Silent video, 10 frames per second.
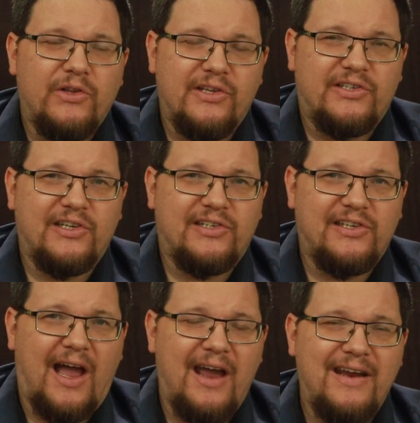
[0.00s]
The
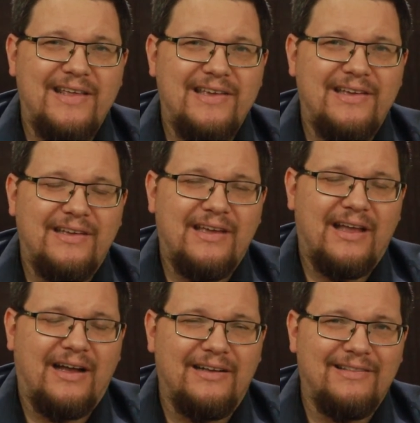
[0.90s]
society
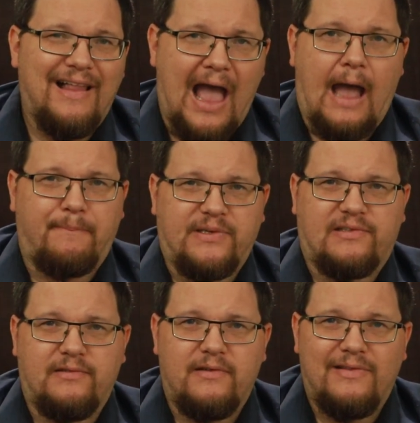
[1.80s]

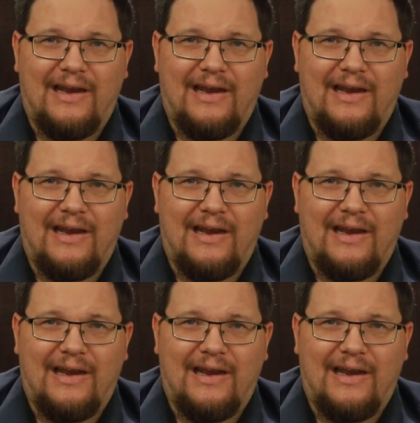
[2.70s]
collapse